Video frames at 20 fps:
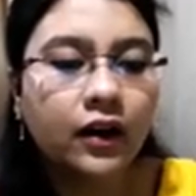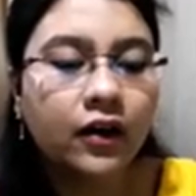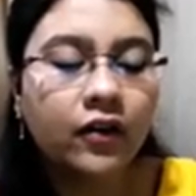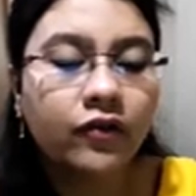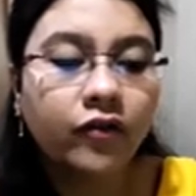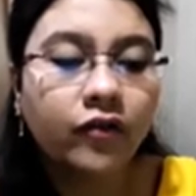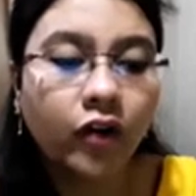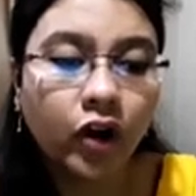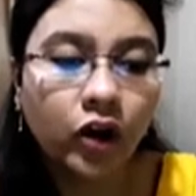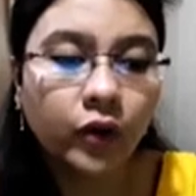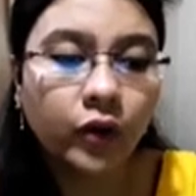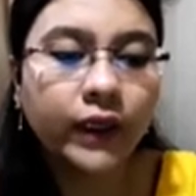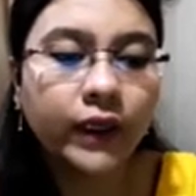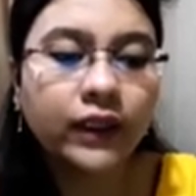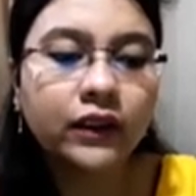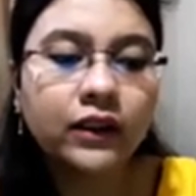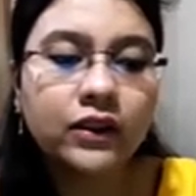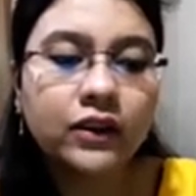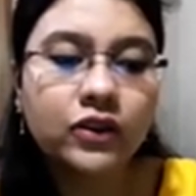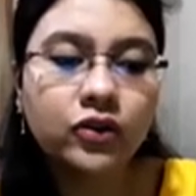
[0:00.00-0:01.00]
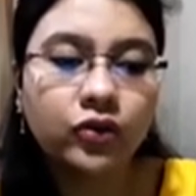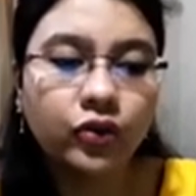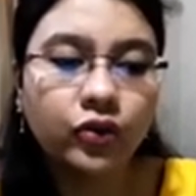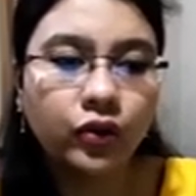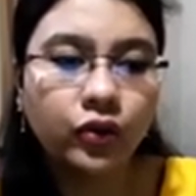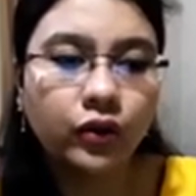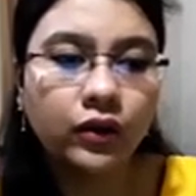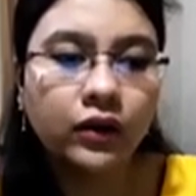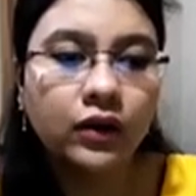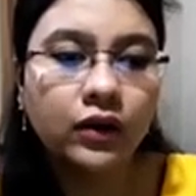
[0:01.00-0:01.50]
Following this
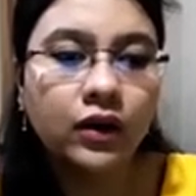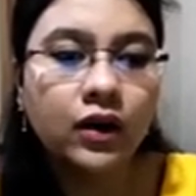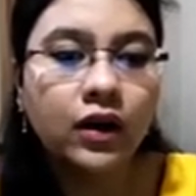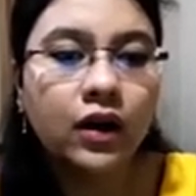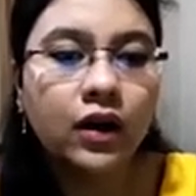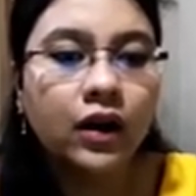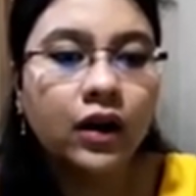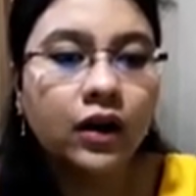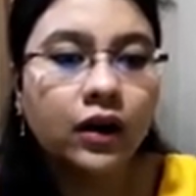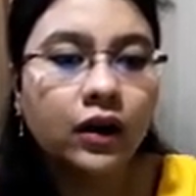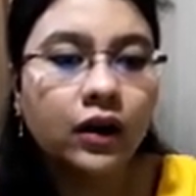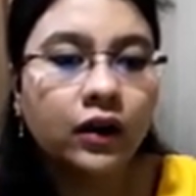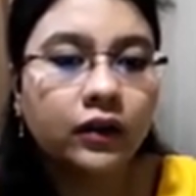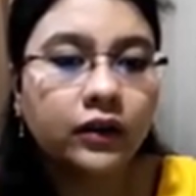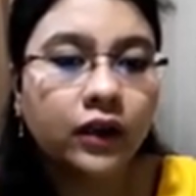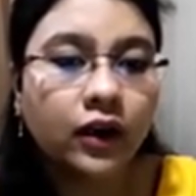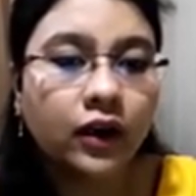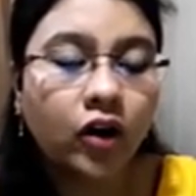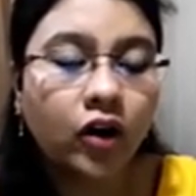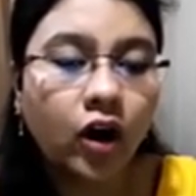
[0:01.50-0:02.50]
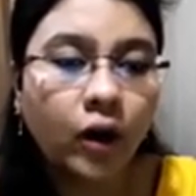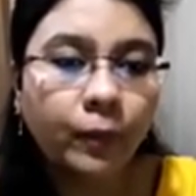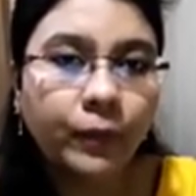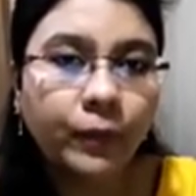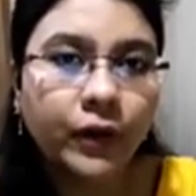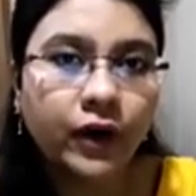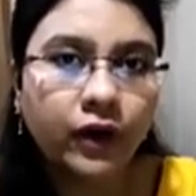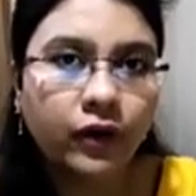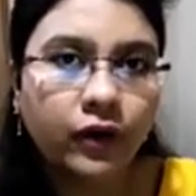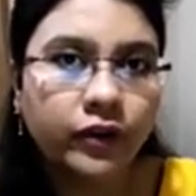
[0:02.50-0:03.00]
rule, the
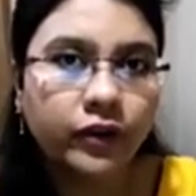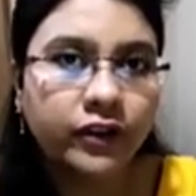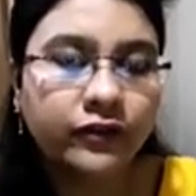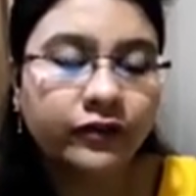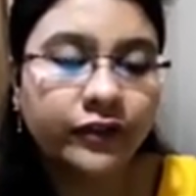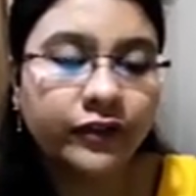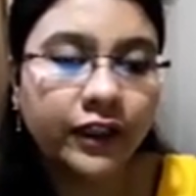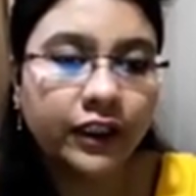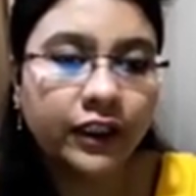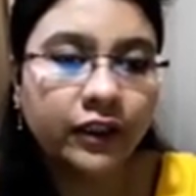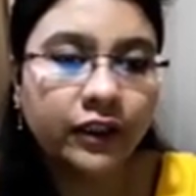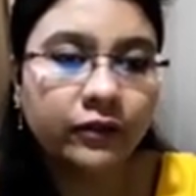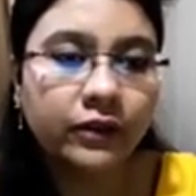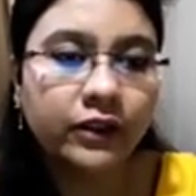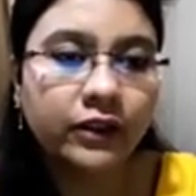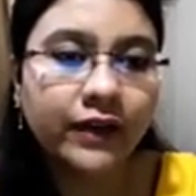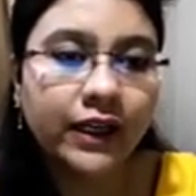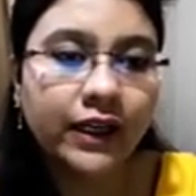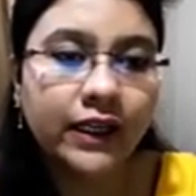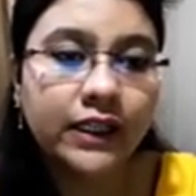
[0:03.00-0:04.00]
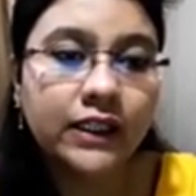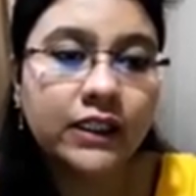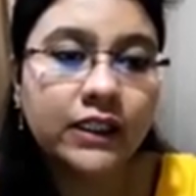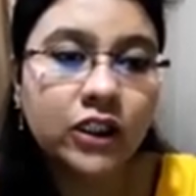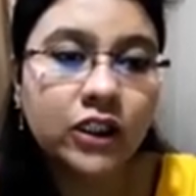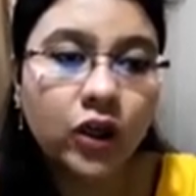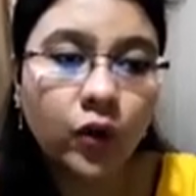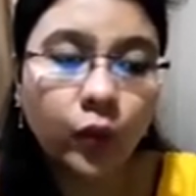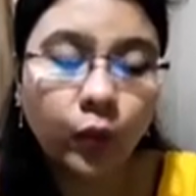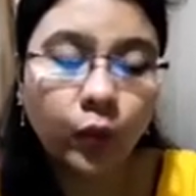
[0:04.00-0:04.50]
copper with variable valency
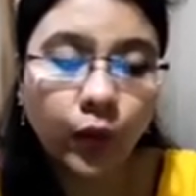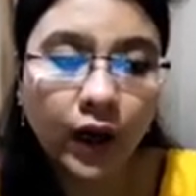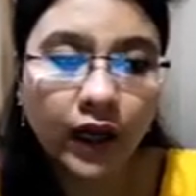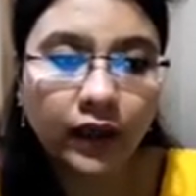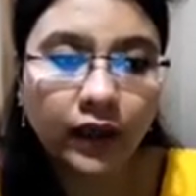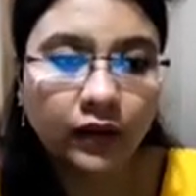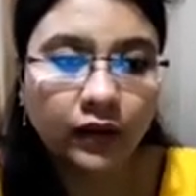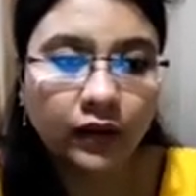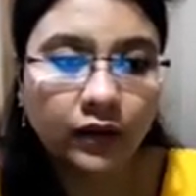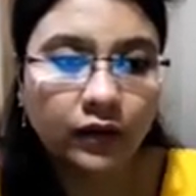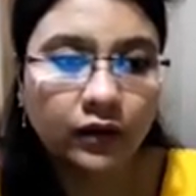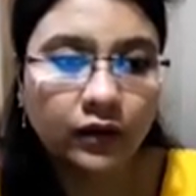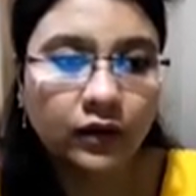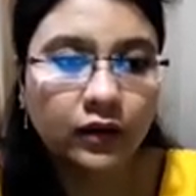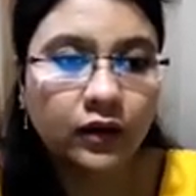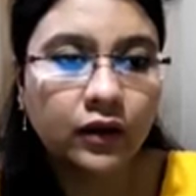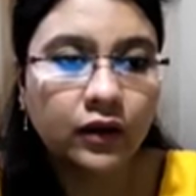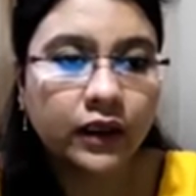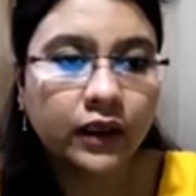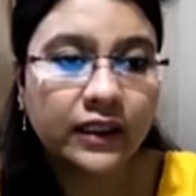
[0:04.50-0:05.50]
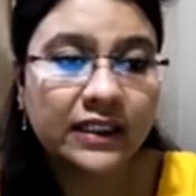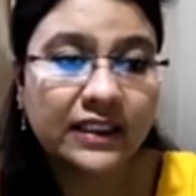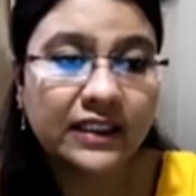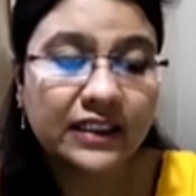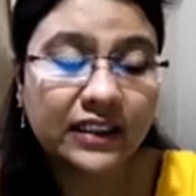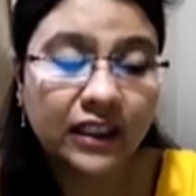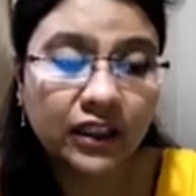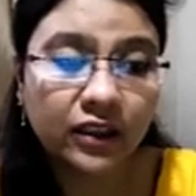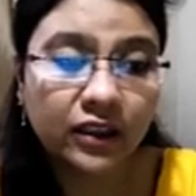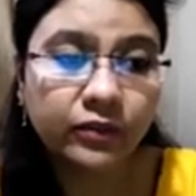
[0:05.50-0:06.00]
of 1 is
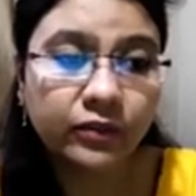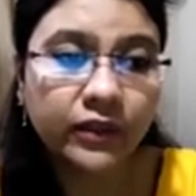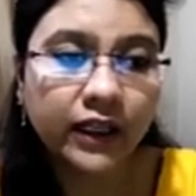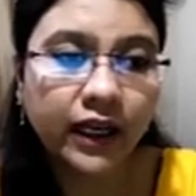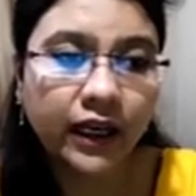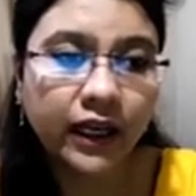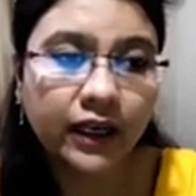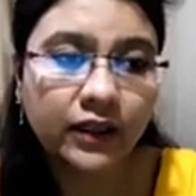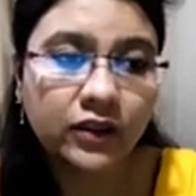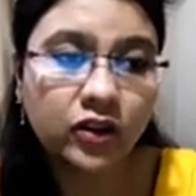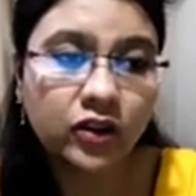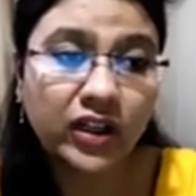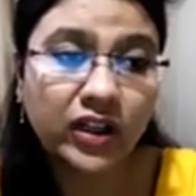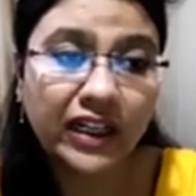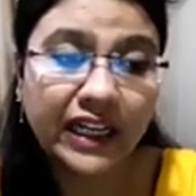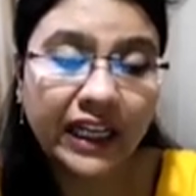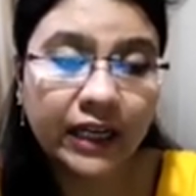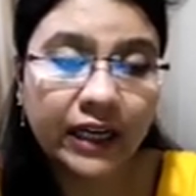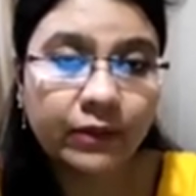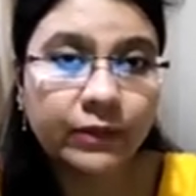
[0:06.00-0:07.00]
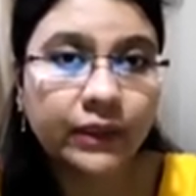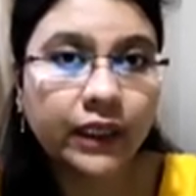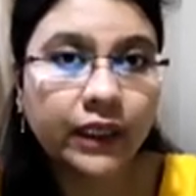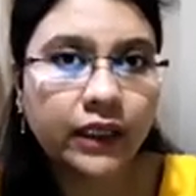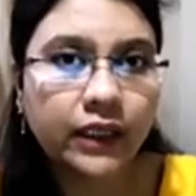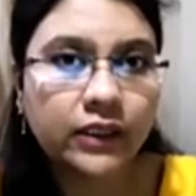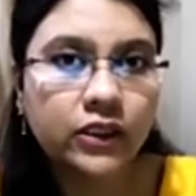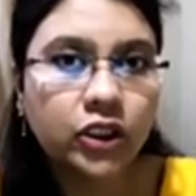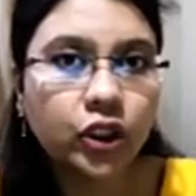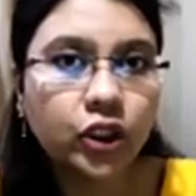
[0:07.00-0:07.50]
termed as or named
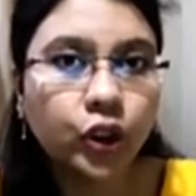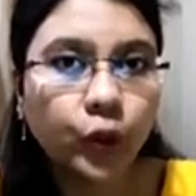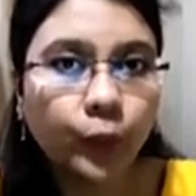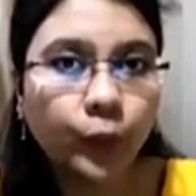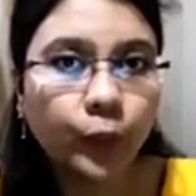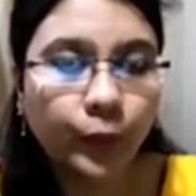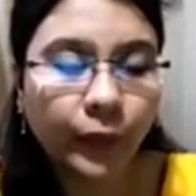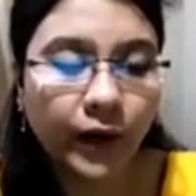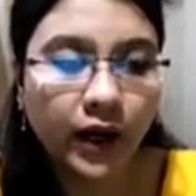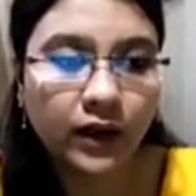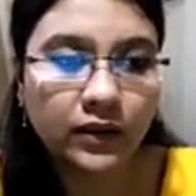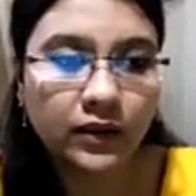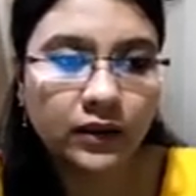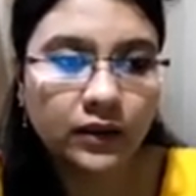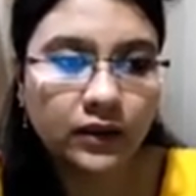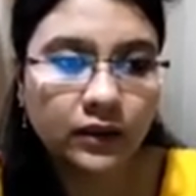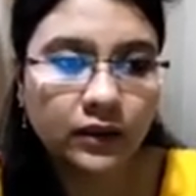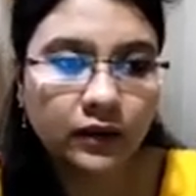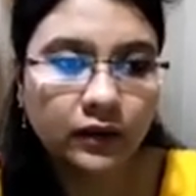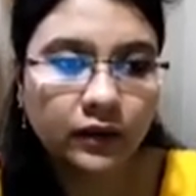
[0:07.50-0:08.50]
as cuprous,